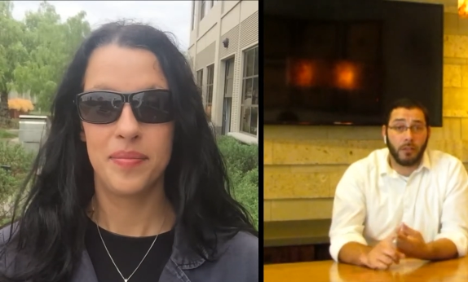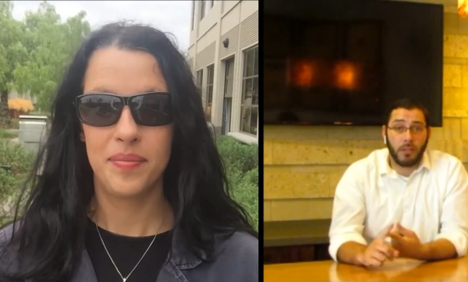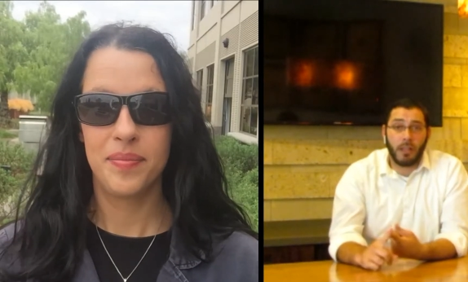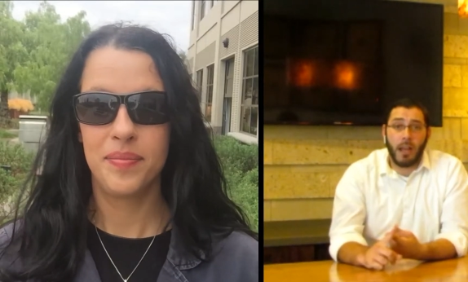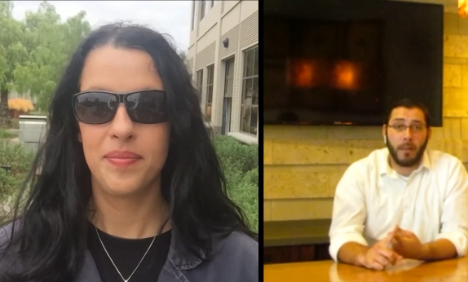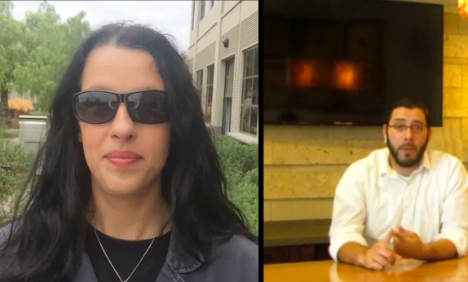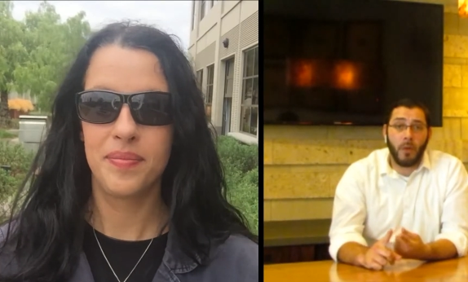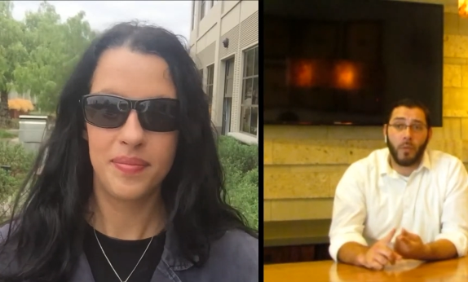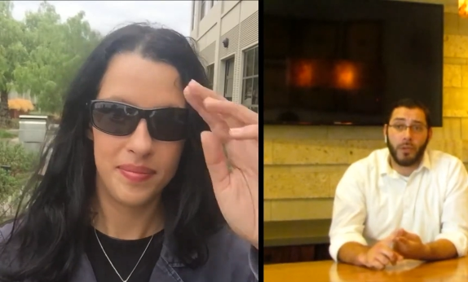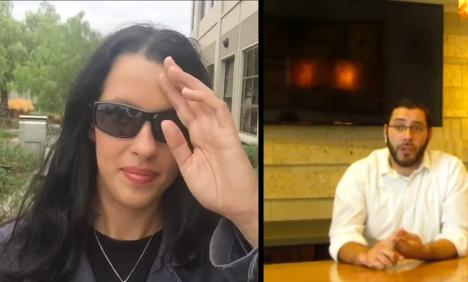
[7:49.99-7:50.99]
Speaker 1: learned a lot
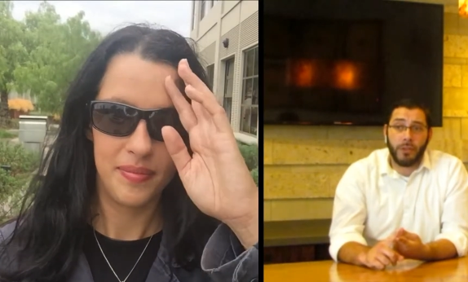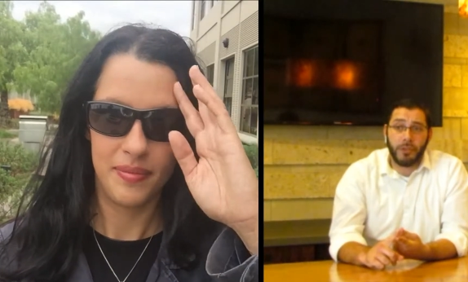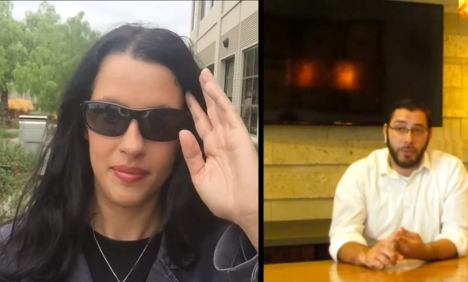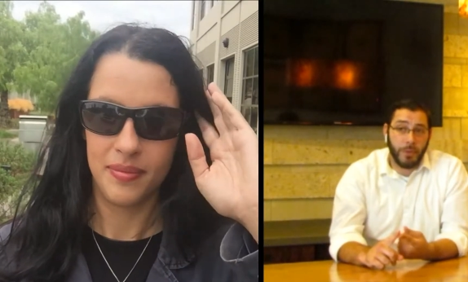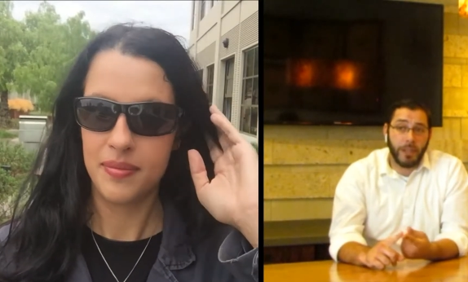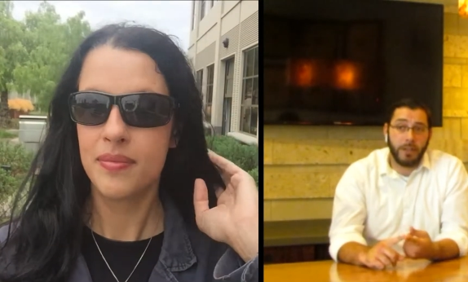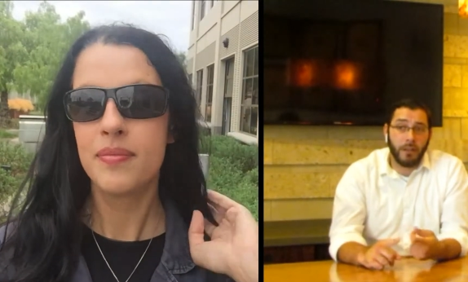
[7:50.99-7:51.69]
about what they're doing